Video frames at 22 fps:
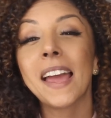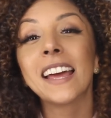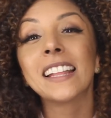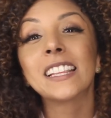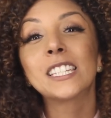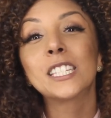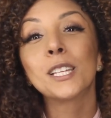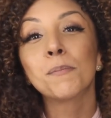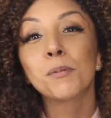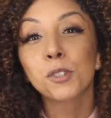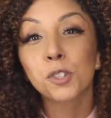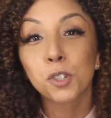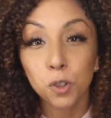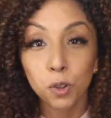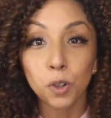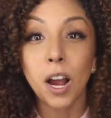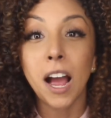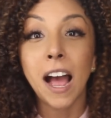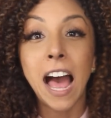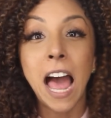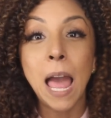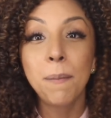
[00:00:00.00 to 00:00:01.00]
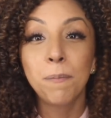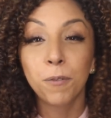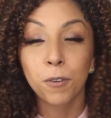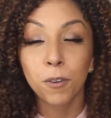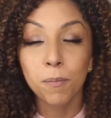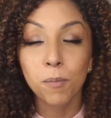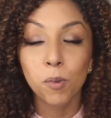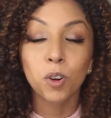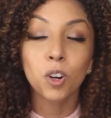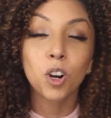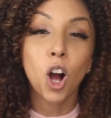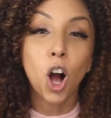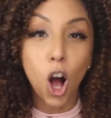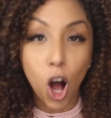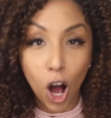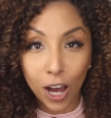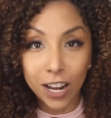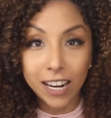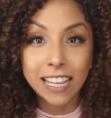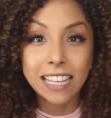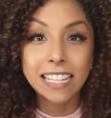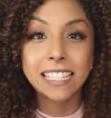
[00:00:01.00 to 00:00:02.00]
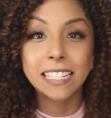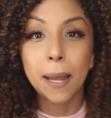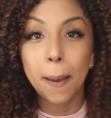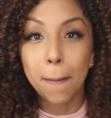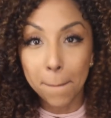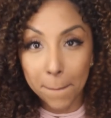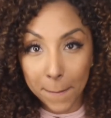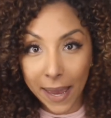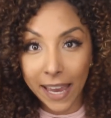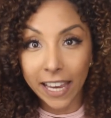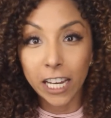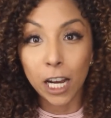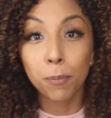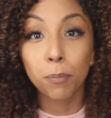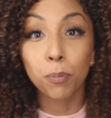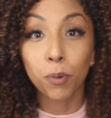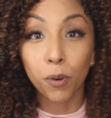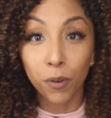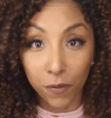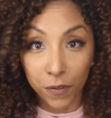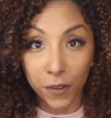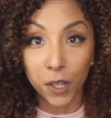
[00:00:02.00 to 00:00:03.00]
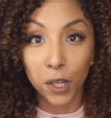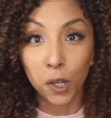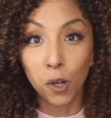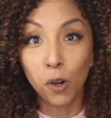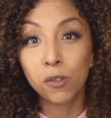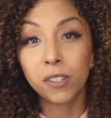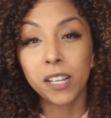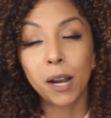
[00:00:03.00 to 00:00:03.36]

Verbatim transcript: and subscribe for more honest makeup reviews.